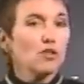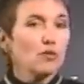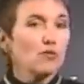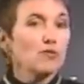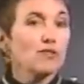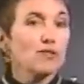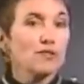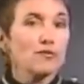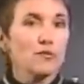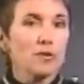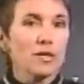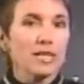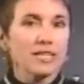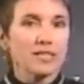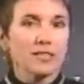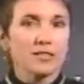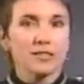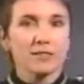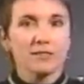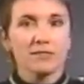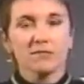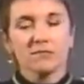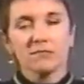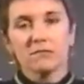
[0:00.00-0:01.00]
close
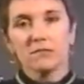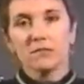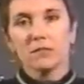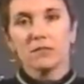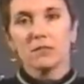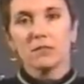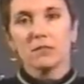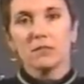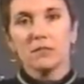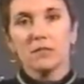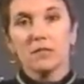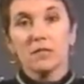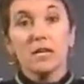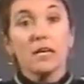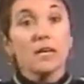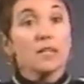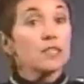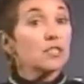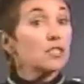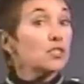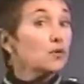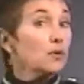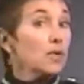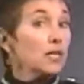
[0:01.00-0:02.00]
friend.
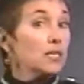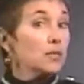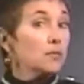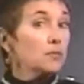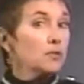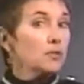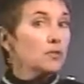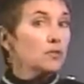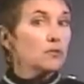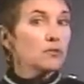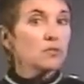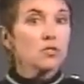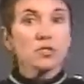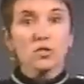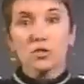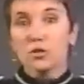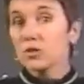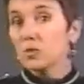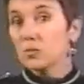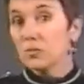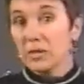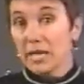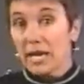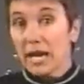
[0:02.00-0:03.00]
The drug abused
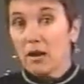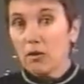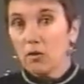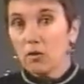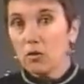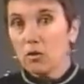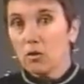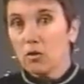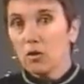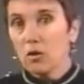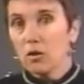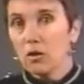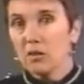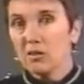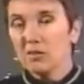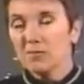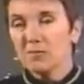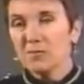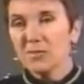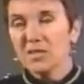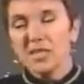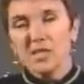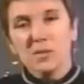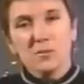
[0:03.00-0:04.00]
could be alcohol,
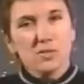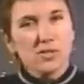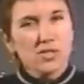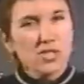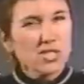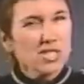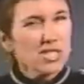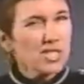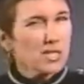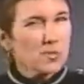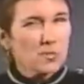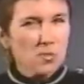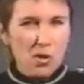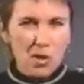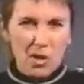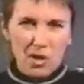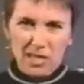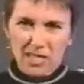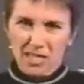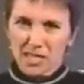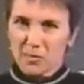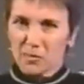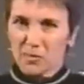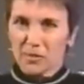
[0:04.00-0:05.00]
but just as
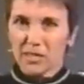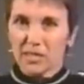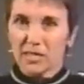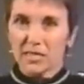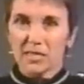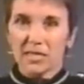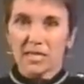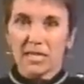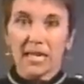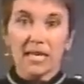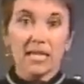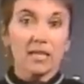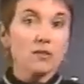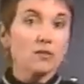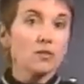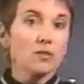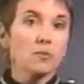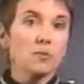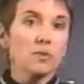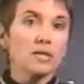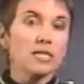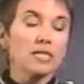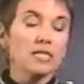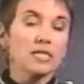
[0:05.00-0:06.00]
possibly today it
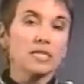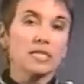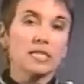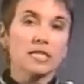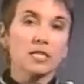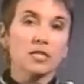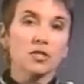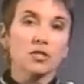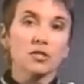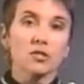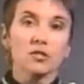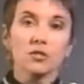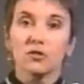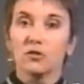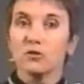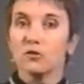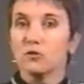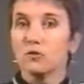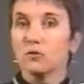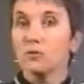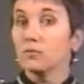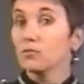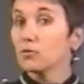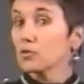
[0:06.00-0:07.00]
could be an addiction
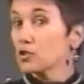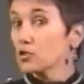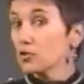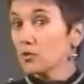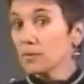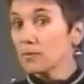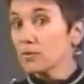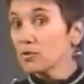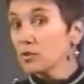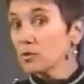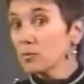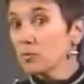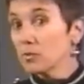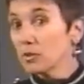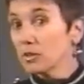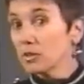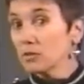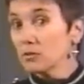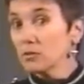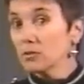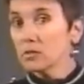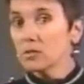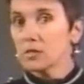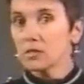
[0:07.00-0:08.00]
to prescription
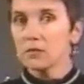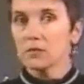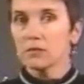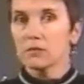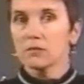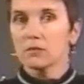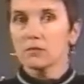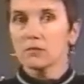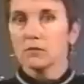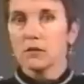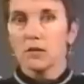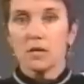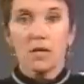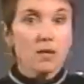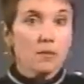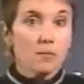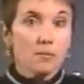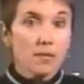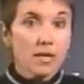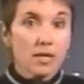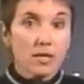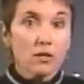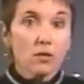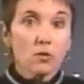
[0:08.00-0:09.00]
pills,
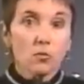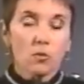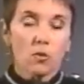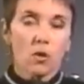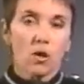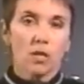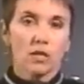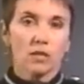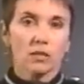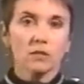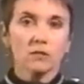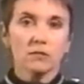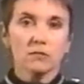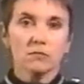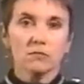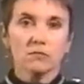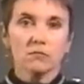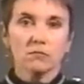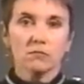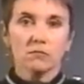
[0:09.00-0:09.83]
marijuana,